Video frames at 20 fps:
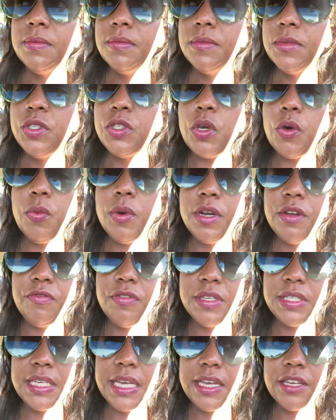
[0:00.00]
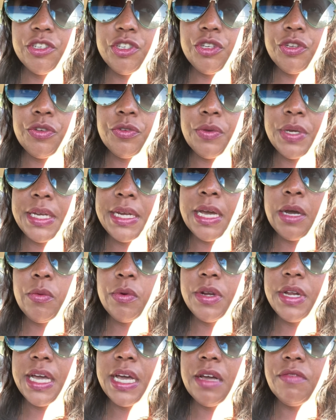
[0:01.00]
So what if it takes you an hour
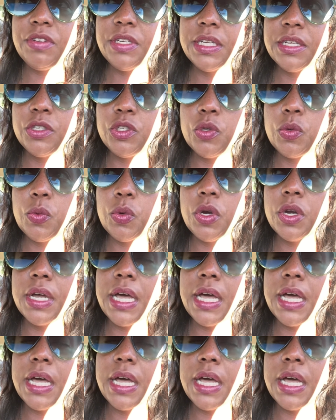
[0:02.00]
and a half to get to work?